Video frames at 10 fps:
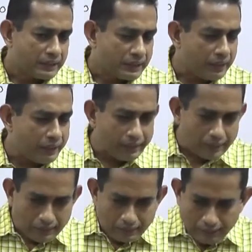
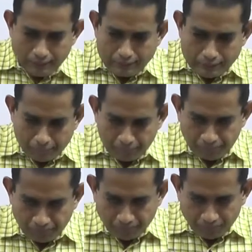collected
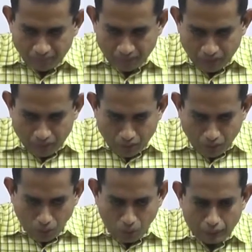
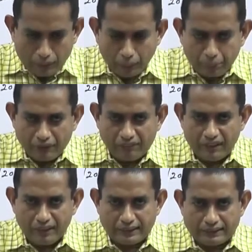on the
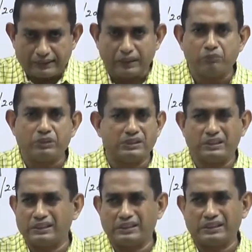prevailing
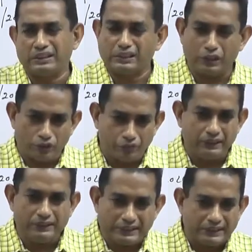circumstances. Now,
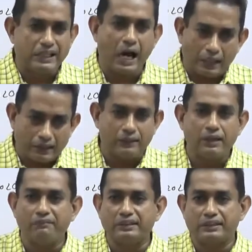we just started
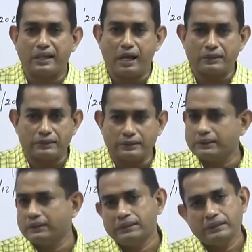our
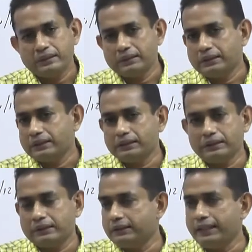classes,
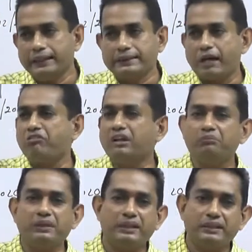the exam will
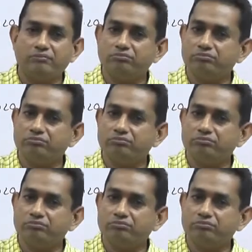be